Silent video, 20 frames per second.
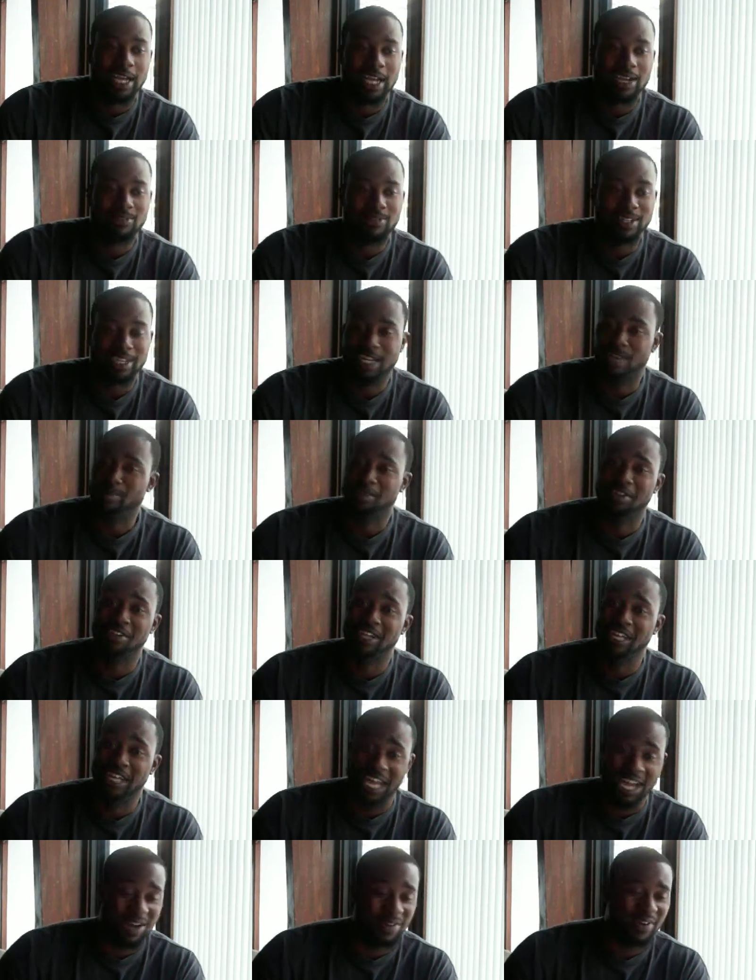I would
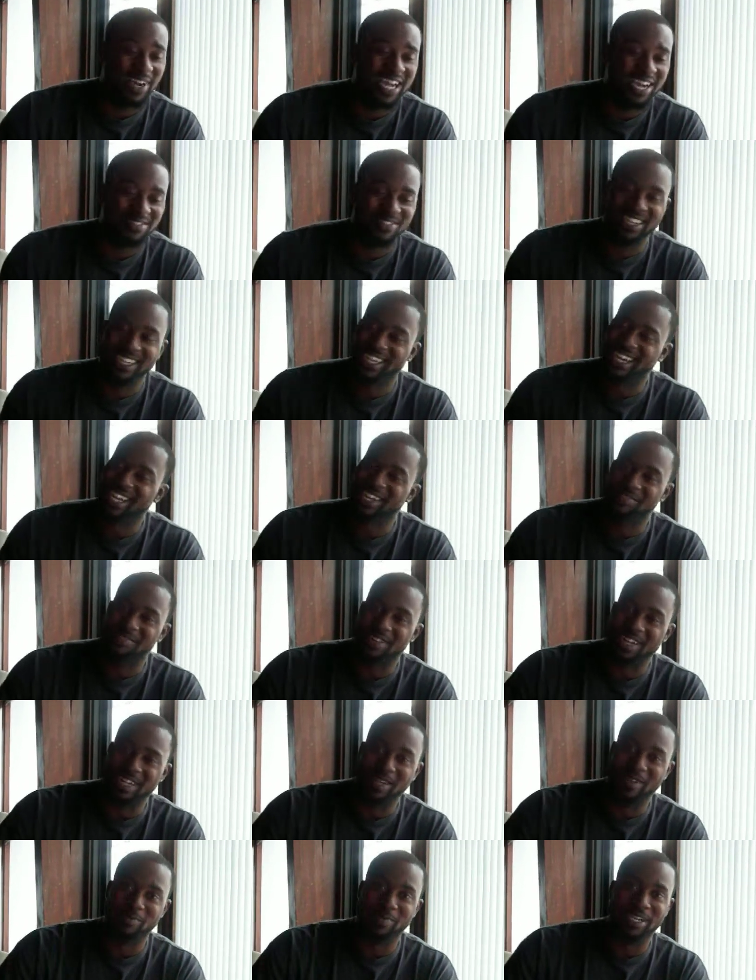have a gun if I
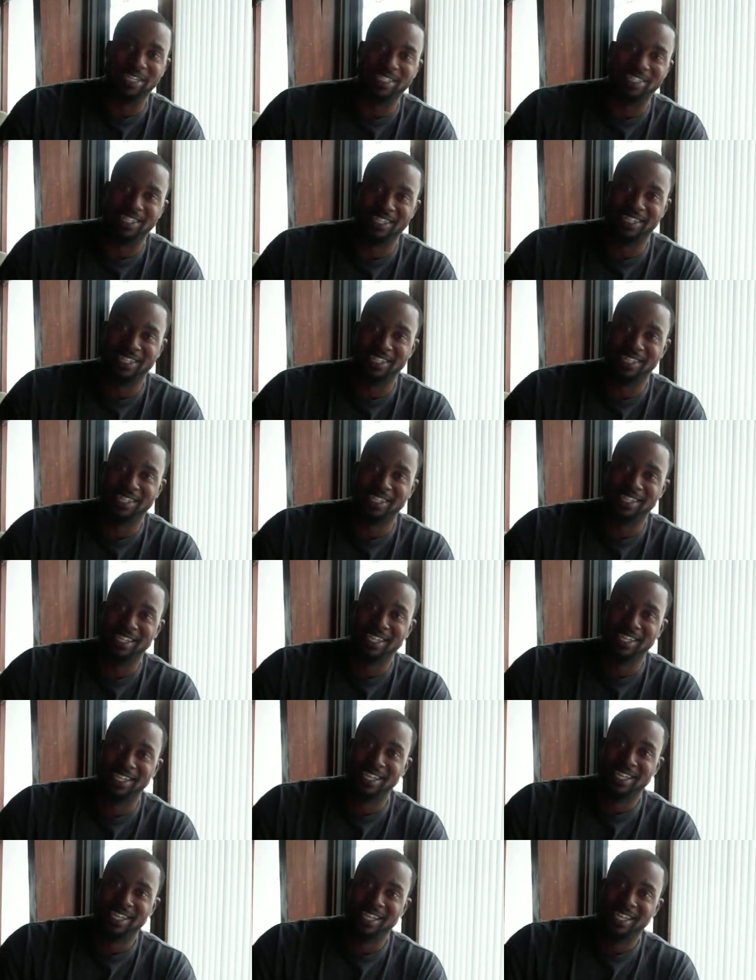don't make it to the league.
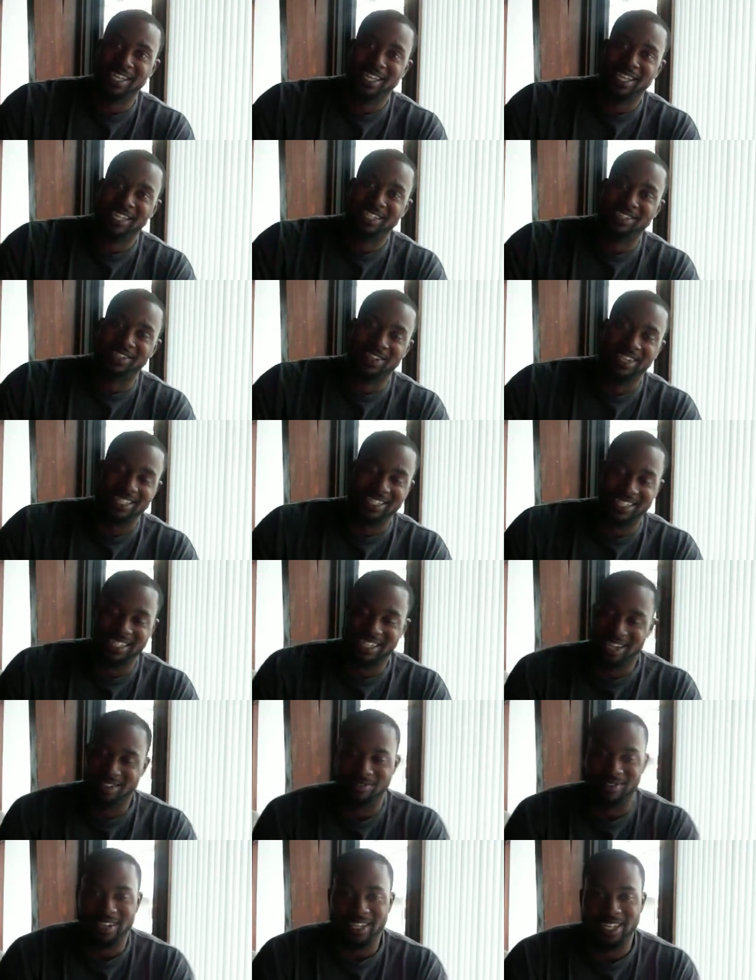So that's a
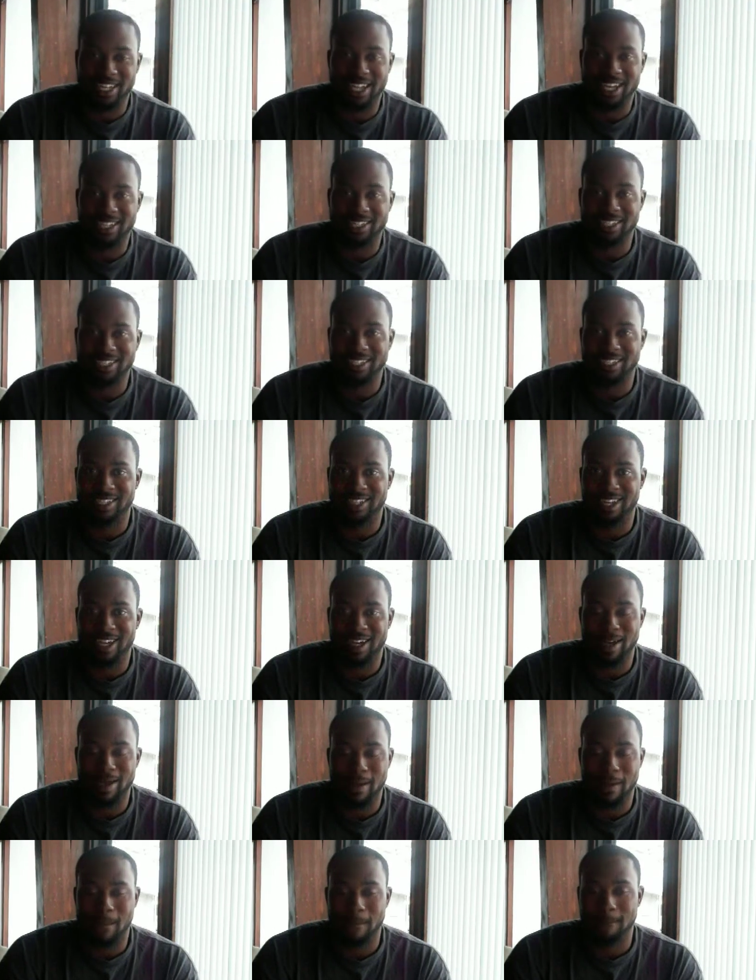definite yes.
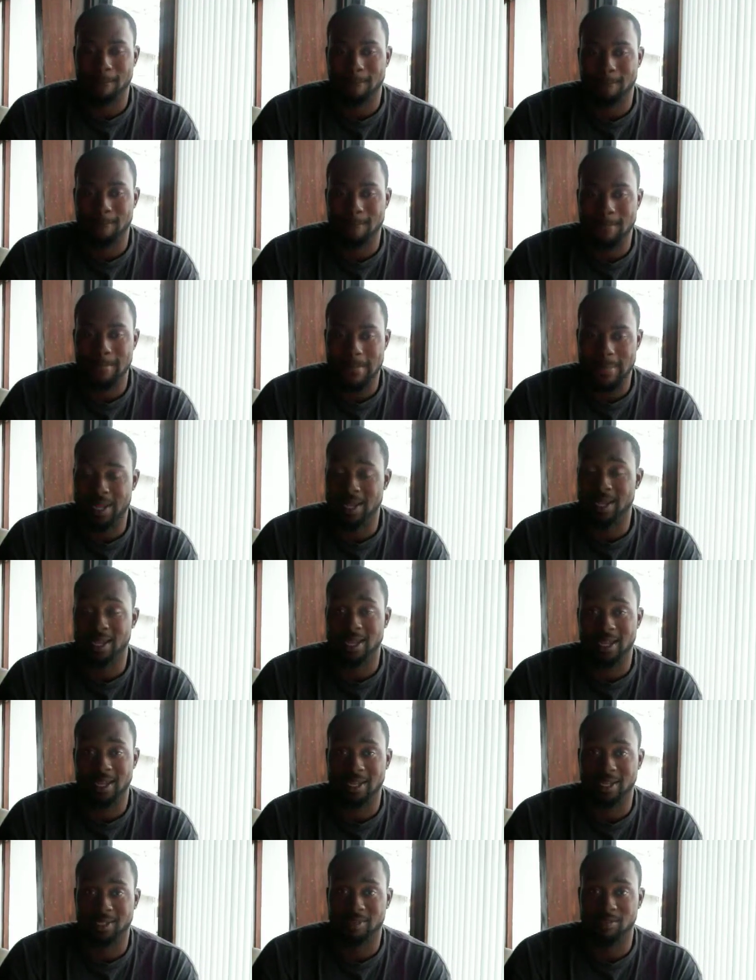Yeah,
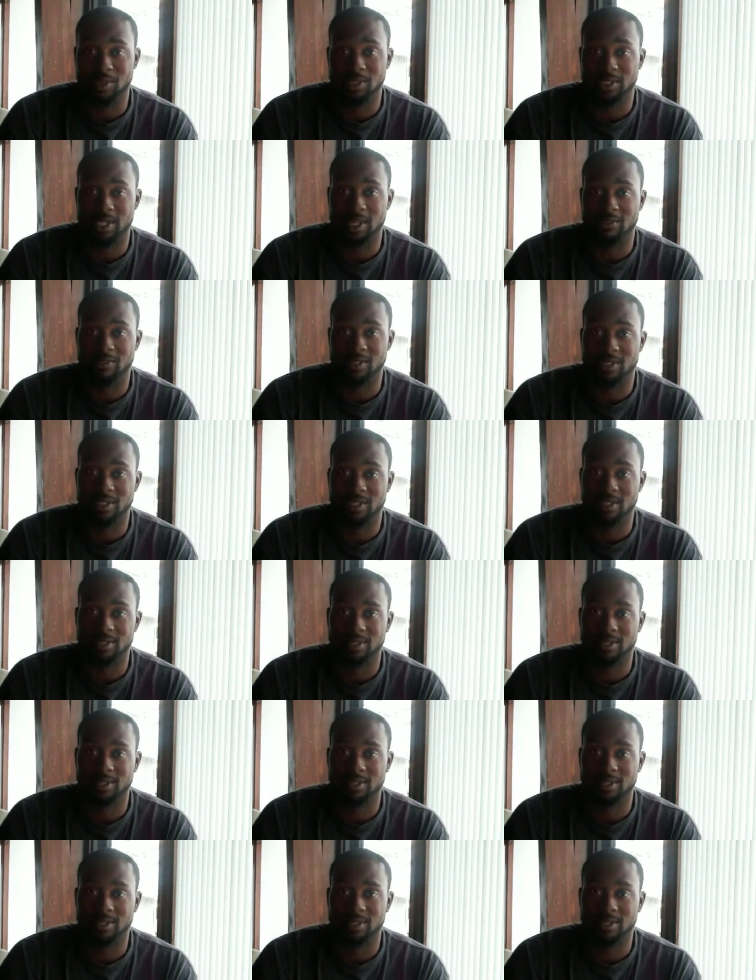most definitely.